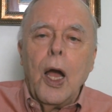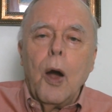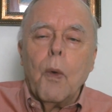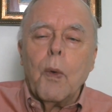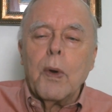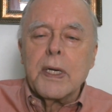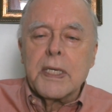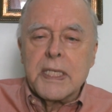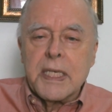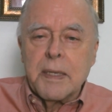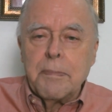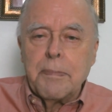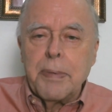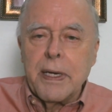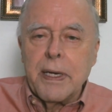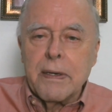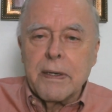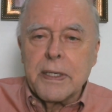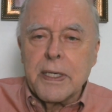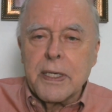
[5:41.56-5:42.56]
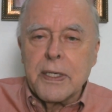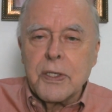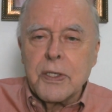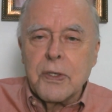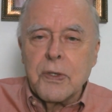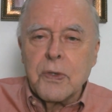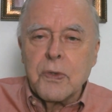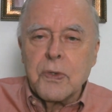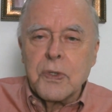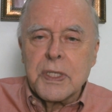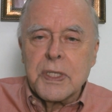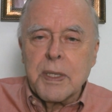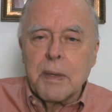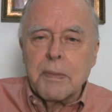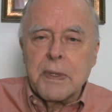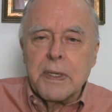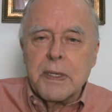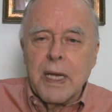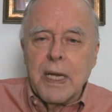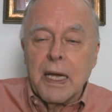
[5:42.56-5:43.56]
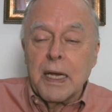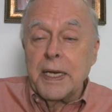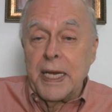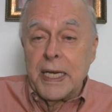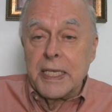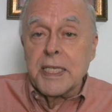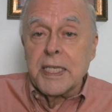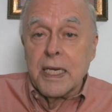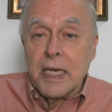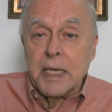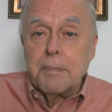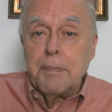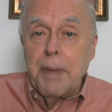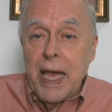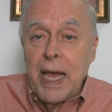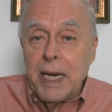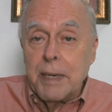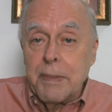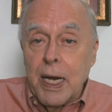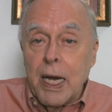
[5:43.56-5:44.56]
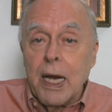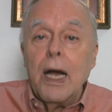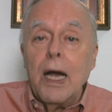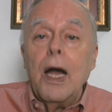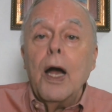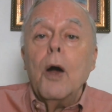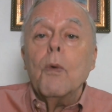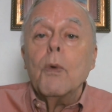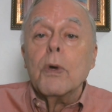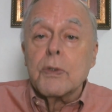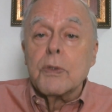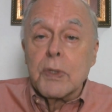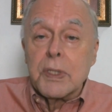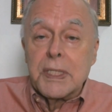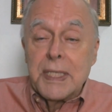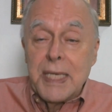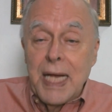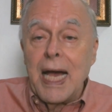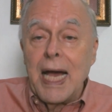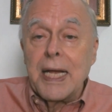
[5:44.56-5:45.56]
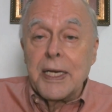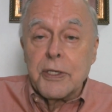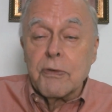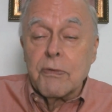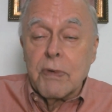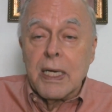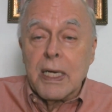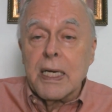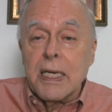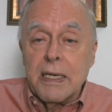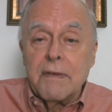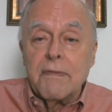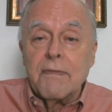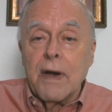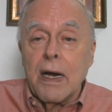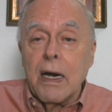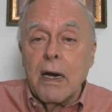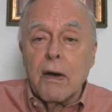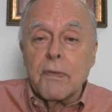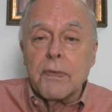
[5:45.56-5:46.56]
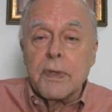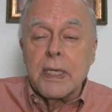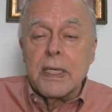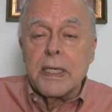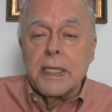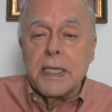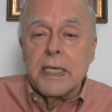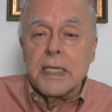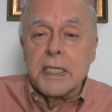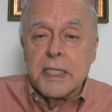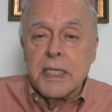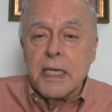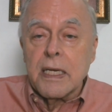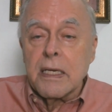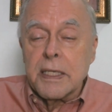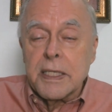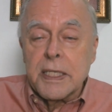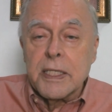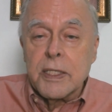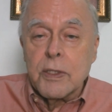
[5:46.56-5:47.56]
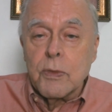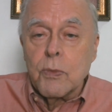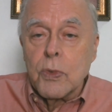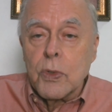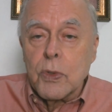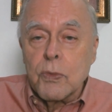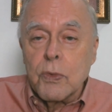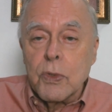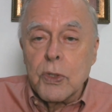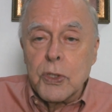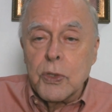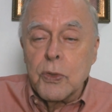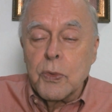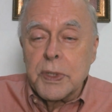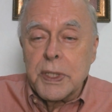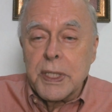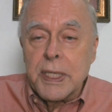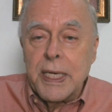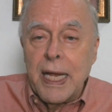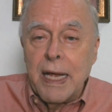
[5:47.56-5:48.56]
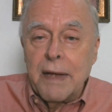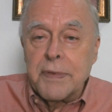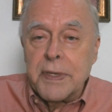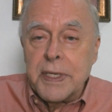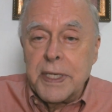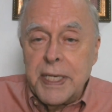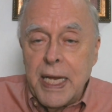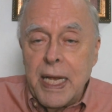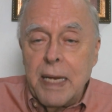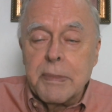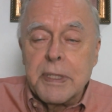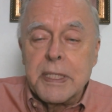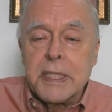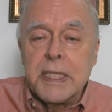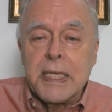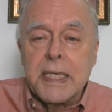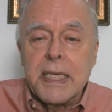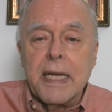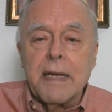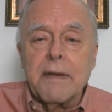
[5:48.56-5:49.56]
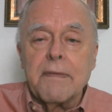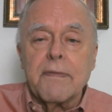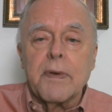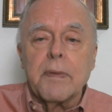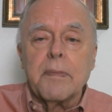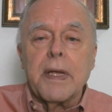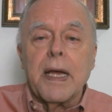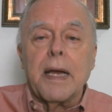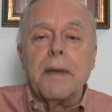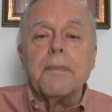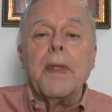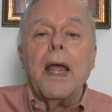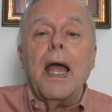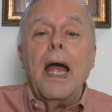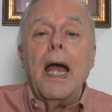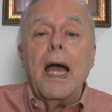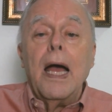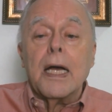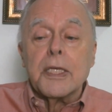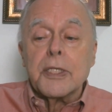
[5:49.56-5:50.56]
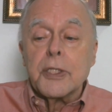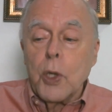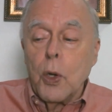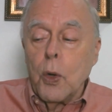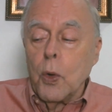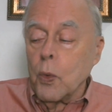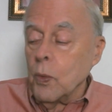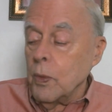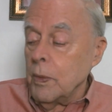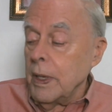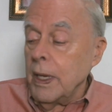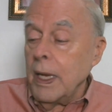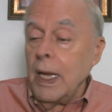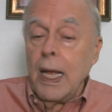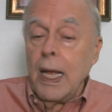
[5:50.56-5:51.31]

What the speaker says: when it's compared to a nation like Panama, which was not directly involved in the hostilities in World War II and didn't have the damage that came from that. So